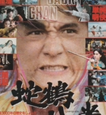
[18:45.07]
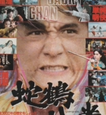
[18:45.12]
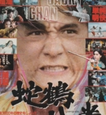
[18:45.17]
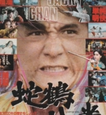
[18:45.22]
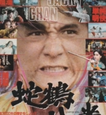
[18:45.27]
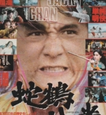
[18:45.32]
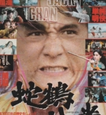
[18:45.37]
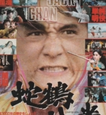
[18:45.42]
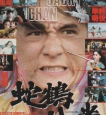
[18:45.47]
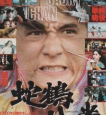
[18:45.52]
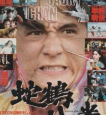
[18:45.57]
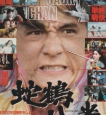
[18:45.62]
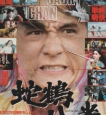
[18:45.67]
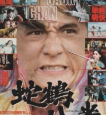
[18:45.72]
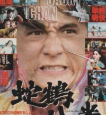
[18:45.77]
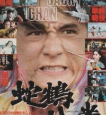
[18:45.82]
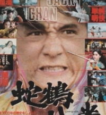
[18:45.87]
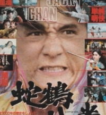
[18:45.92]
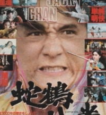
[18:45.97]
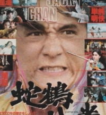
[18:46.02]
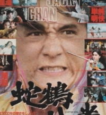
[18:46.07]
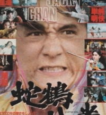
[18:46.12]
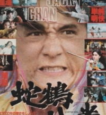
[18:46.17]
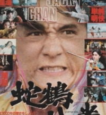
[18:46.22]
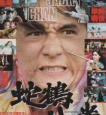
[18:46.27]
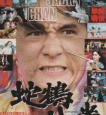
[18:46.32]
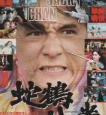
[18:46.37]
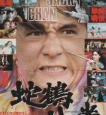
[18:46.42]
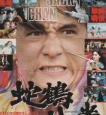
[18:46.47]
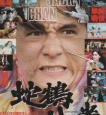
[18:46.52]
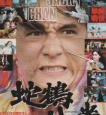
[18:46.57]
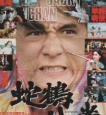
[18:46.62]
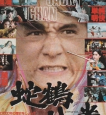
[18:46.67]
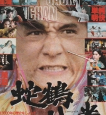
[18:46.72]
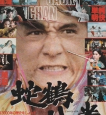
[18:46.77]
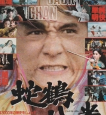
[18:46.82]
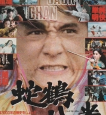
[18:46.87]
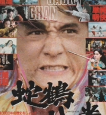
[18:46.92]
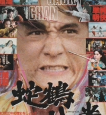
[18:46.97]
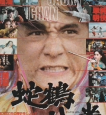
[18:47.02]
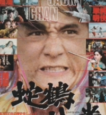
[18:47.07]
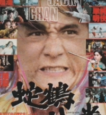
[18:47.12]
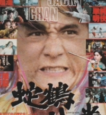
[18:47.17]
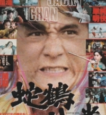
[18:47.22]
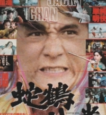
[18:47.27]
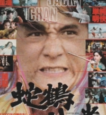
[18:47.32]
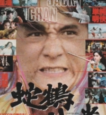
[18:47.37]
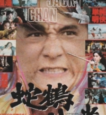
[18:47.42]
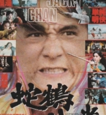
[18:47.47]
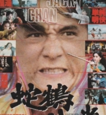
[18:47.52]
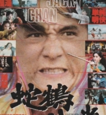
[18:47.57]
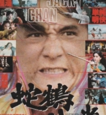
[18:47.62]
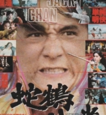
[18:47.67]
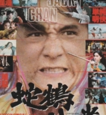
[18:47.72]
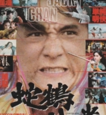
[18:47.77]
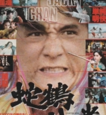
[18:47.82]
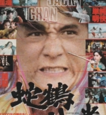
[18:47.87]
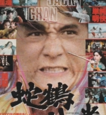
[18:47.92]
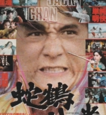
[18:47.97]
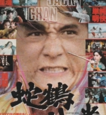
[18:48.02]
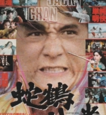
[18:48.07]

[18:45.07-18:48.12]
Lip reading: (silent)